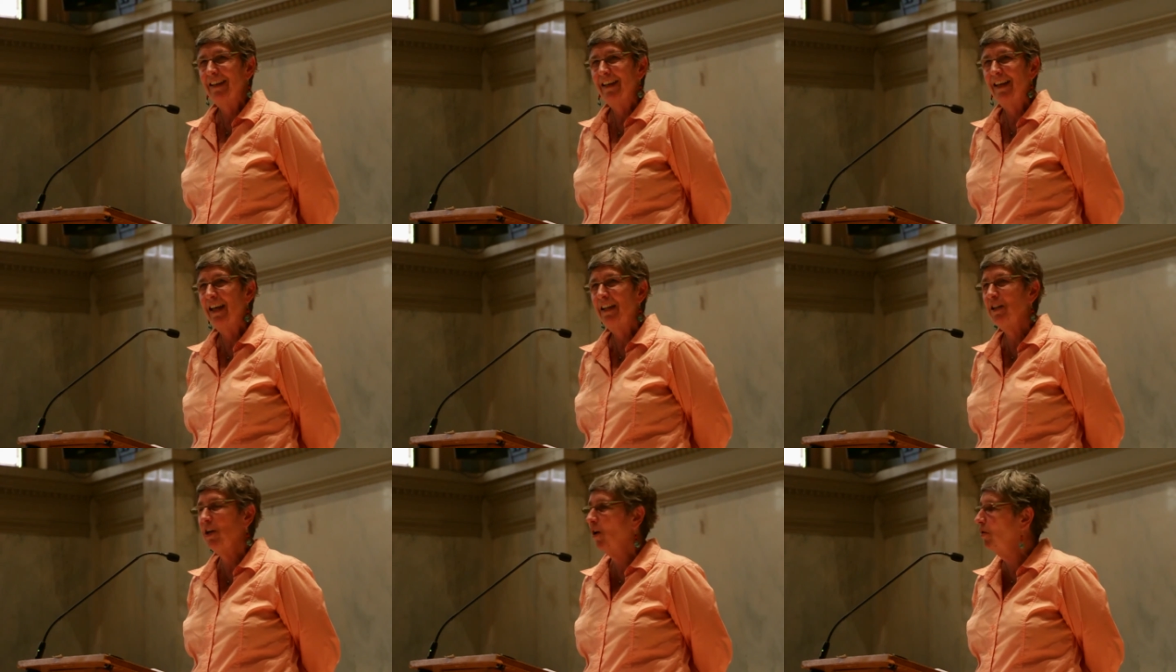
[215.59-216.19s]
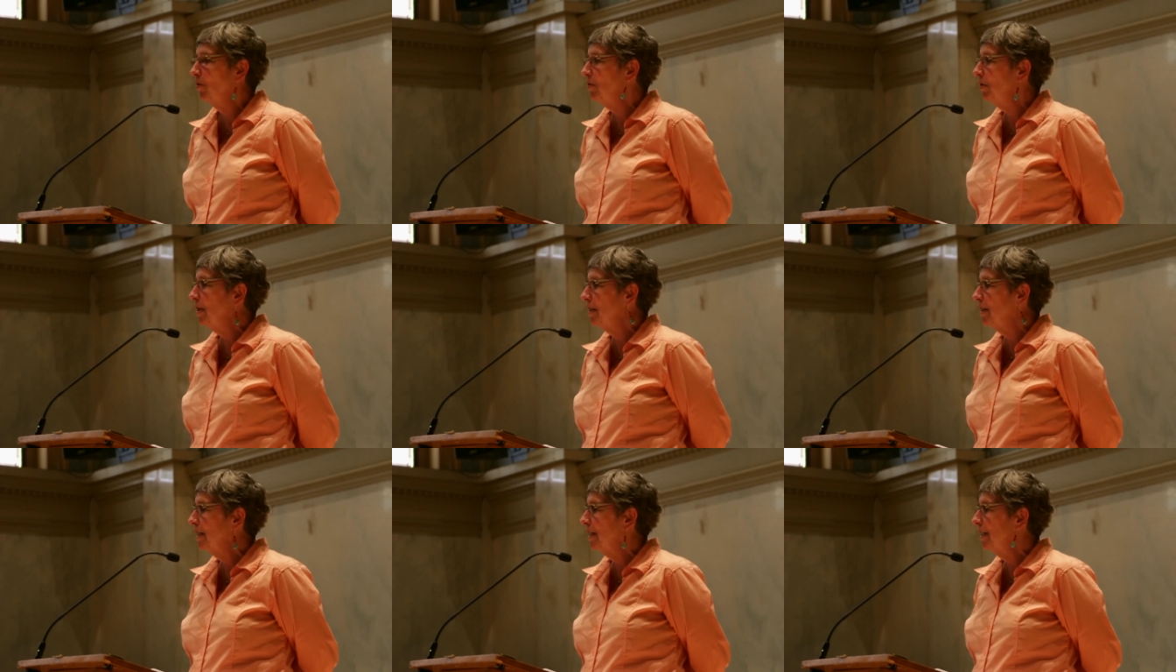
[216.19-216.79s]
And the
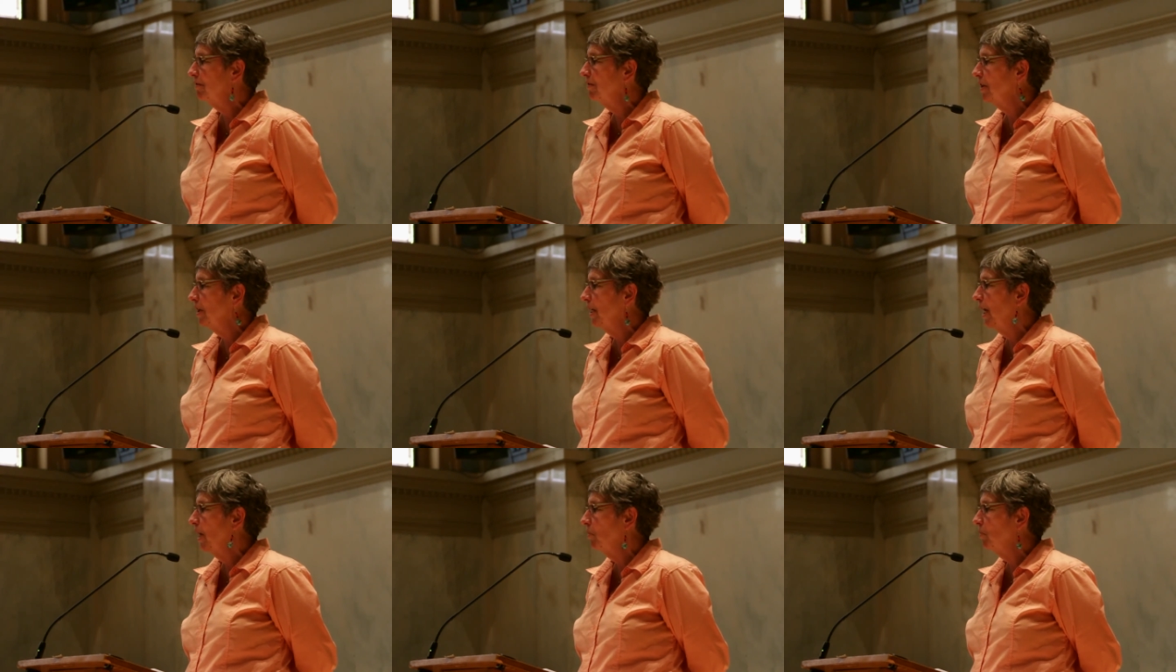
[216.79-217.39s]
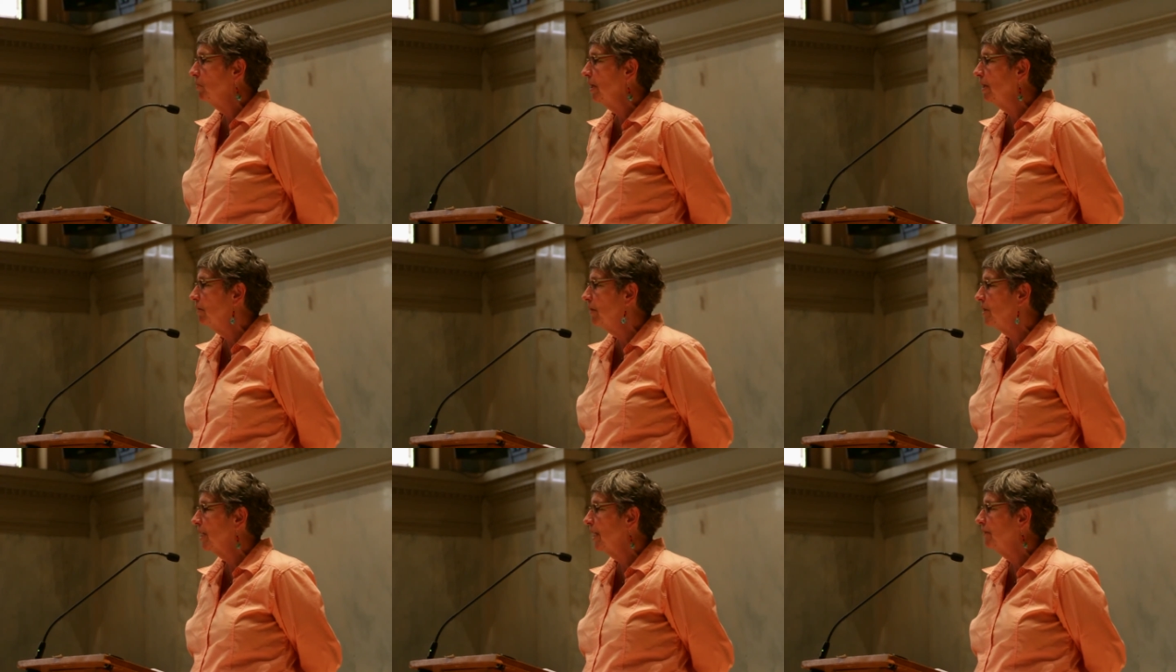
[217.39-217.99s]
only thing that really helped me
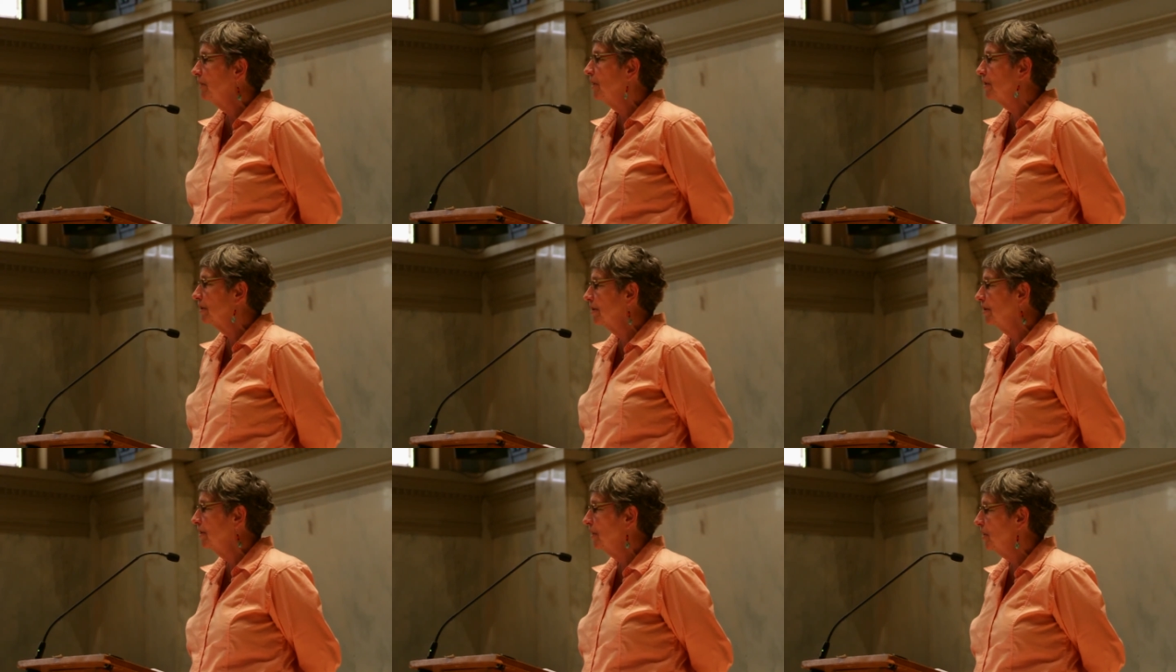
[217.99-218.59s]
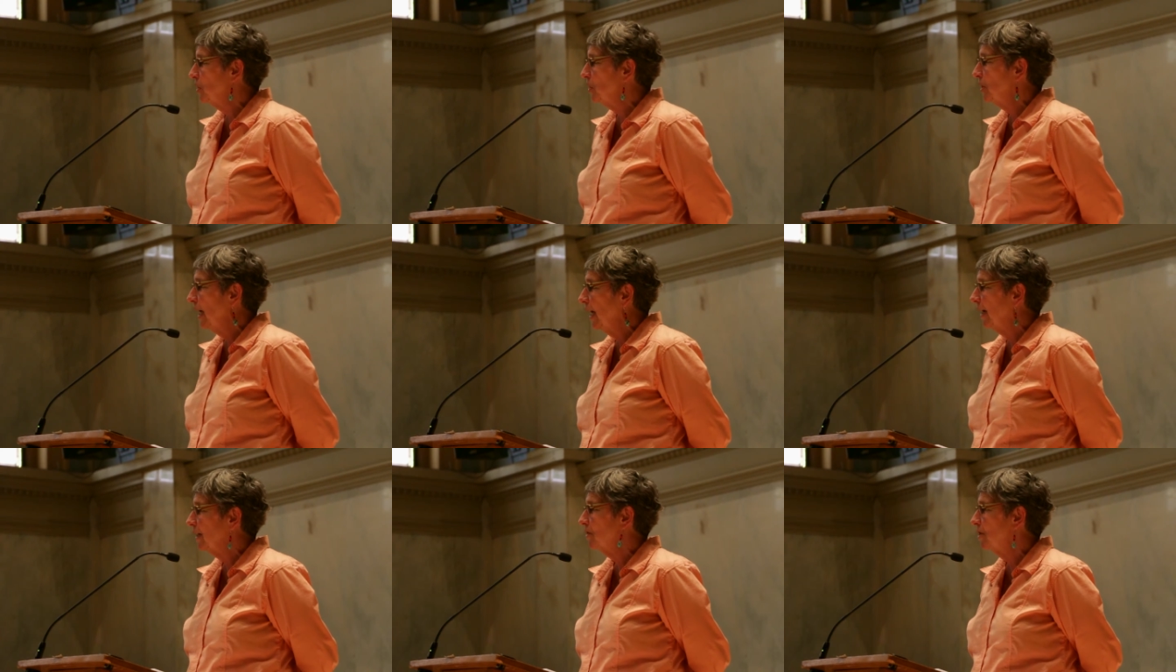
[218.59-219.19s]
was having learned this
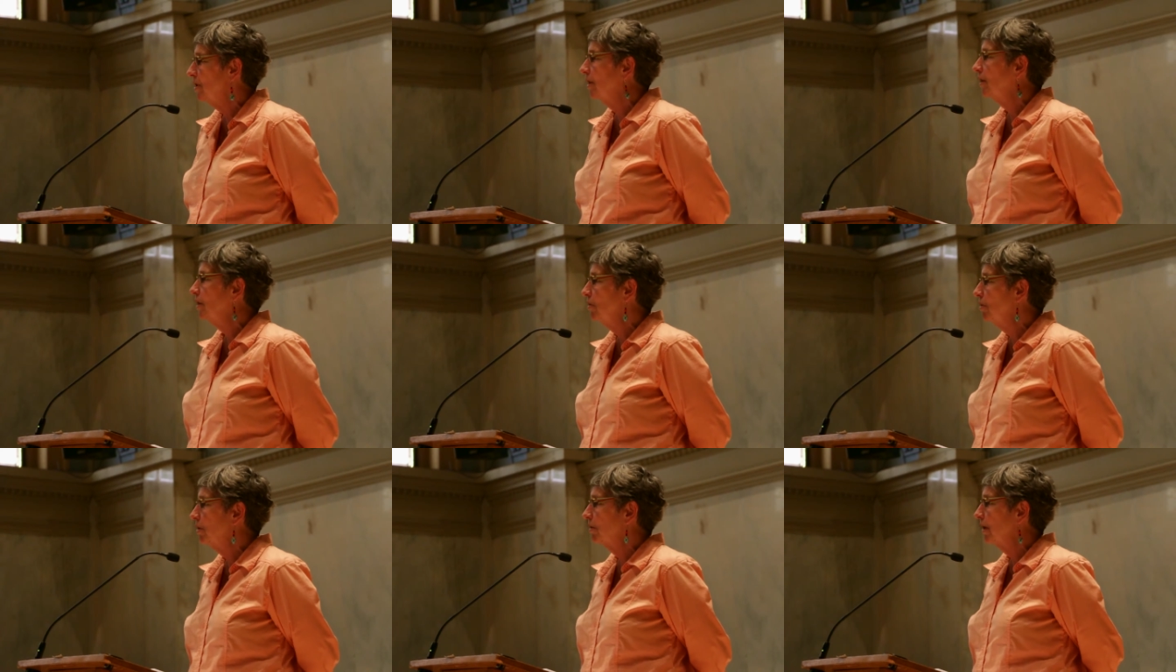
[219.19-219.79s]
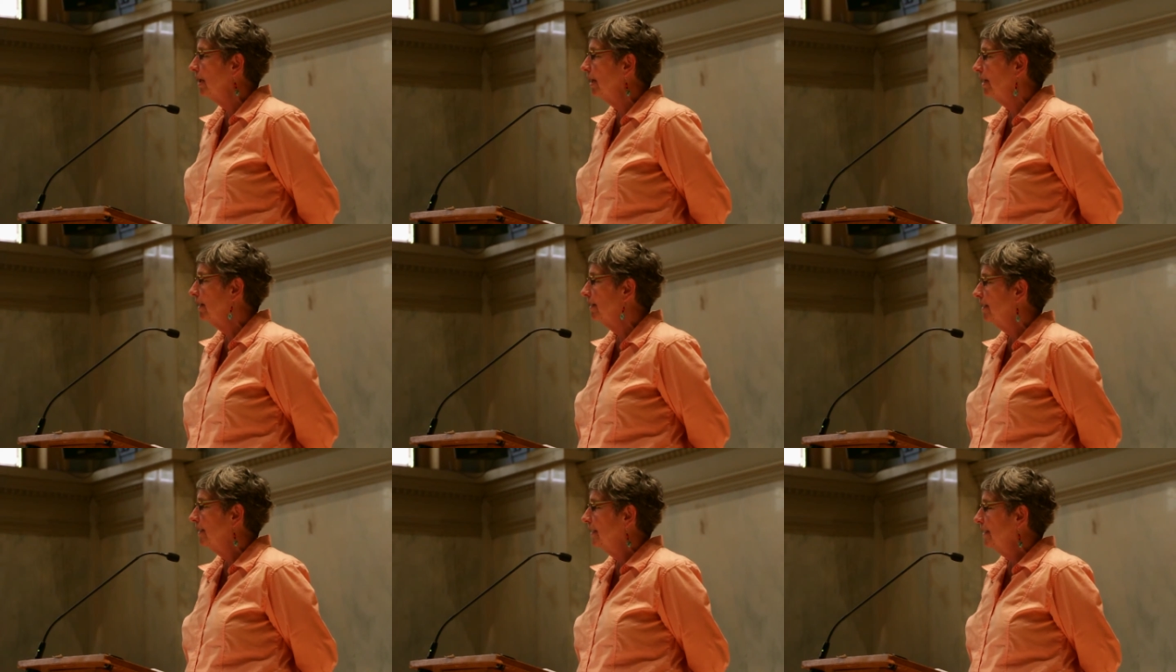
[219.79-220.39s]
text in Luther League